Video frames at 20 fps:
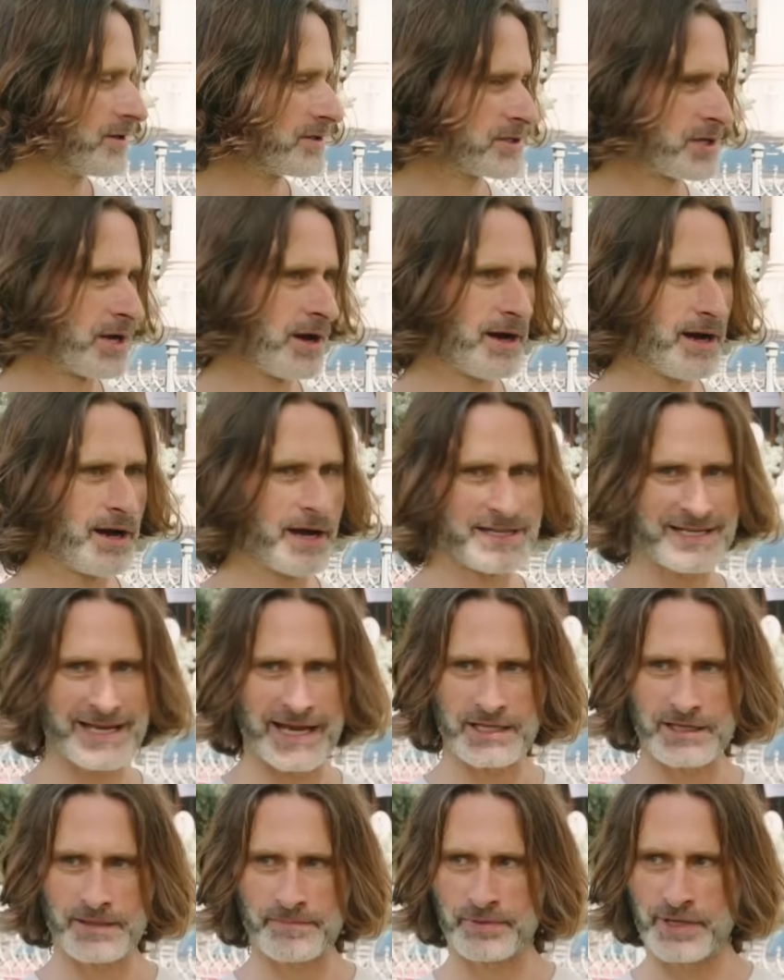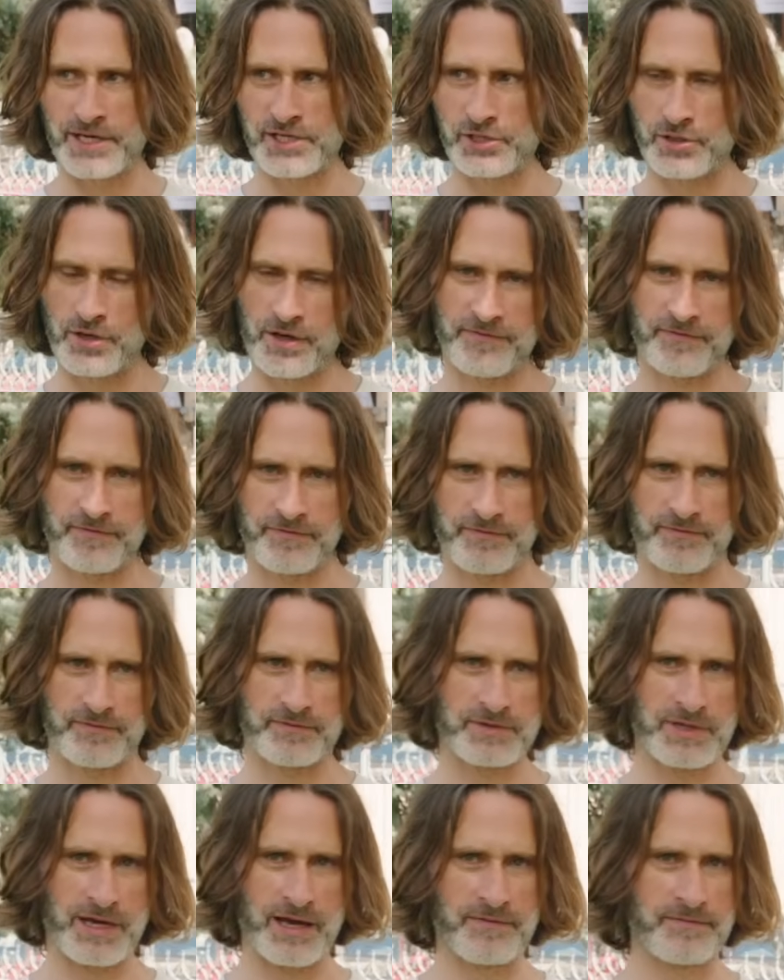So I take the pressure off
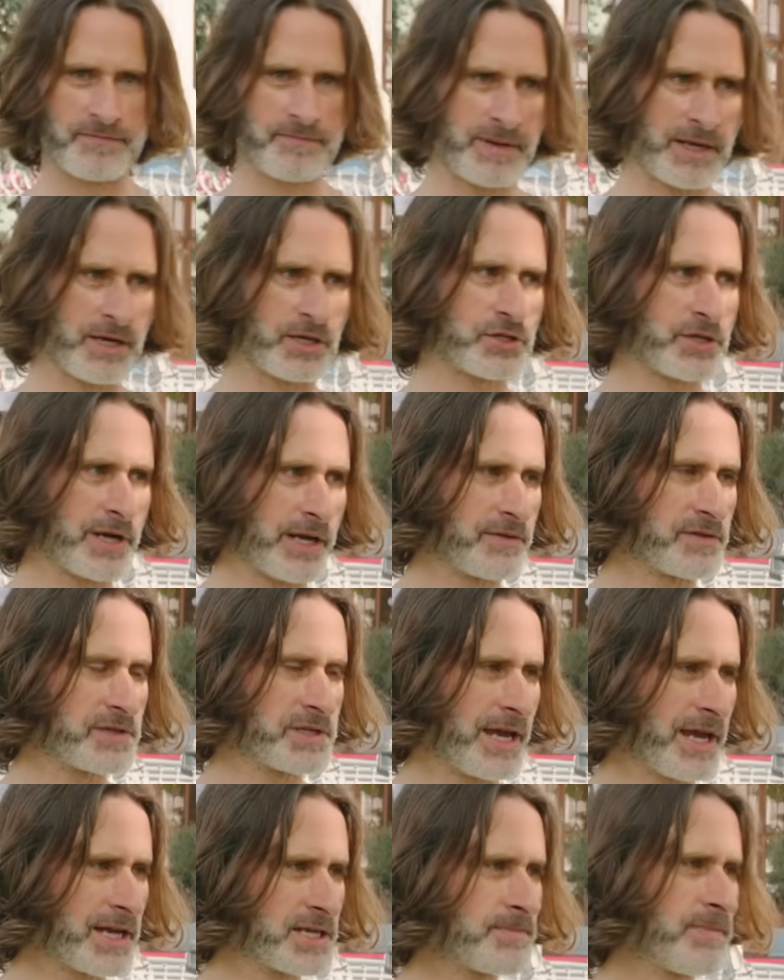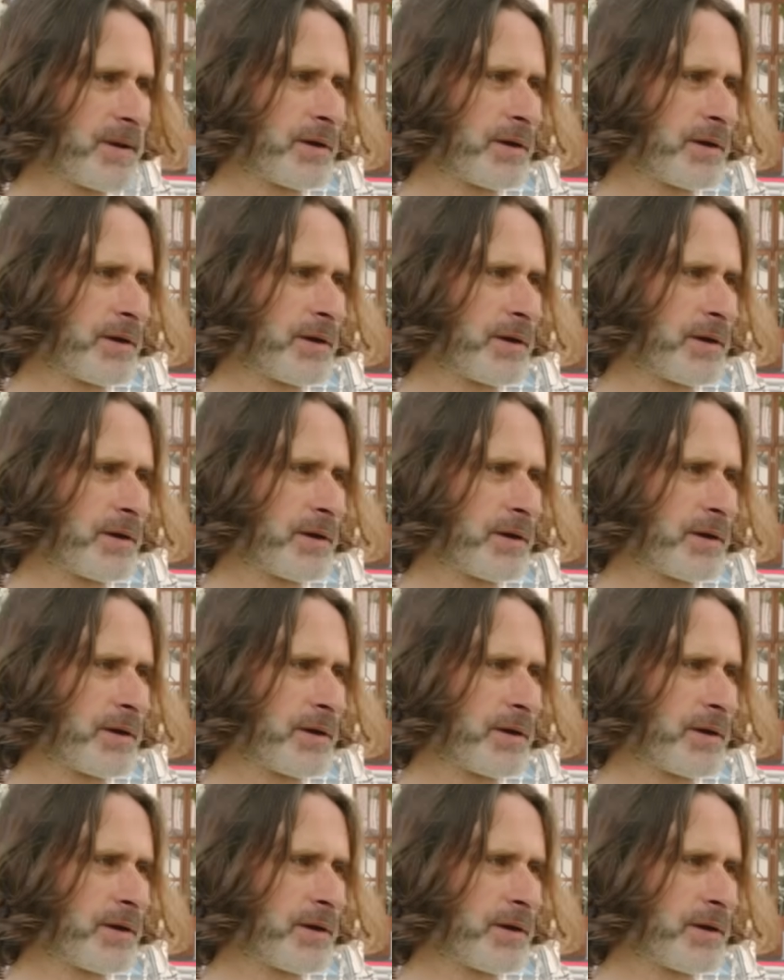to have penetrative sex,